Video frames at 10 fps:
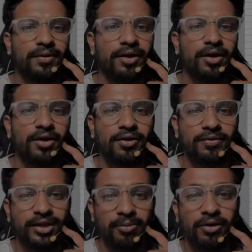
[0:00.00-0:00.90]
of
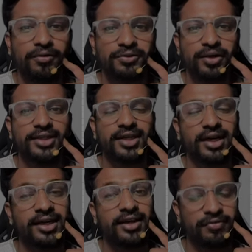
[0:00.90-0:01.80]
number of students
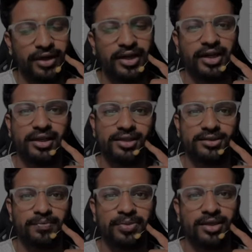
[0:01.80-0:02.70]
under different
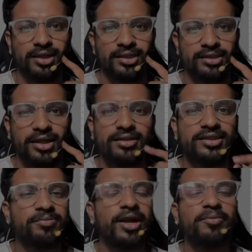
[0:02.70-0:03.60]
categories. See,
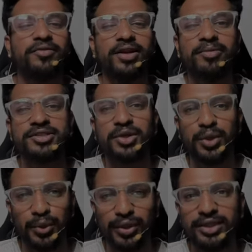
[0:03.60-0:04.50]
this might be very much
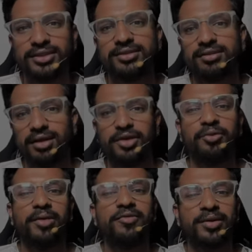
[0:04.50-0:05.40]
curious, like you
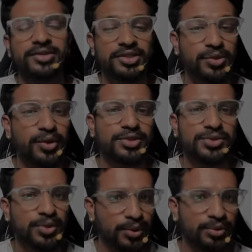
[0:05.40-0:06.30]
might be very much curious to
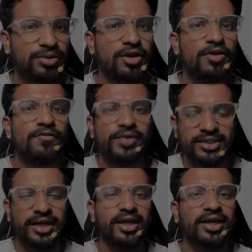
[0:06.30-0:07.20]
know which
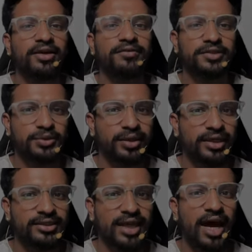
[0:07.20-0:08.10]
category of the
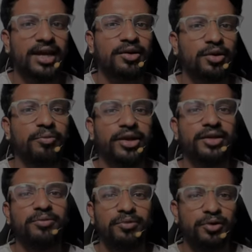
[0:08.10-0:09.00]
students are
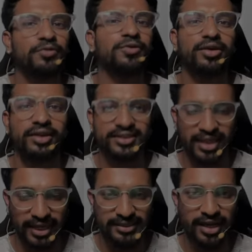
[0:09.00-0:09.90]
competing more for this
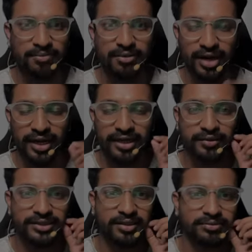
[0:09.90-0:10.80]
exam under your
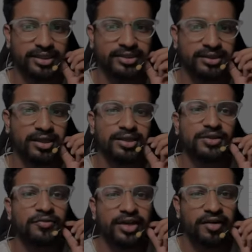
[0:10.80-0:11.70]
subjects.
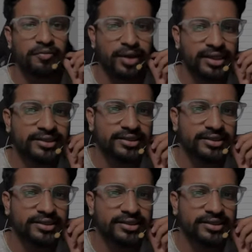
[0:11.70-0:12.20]
So we have made this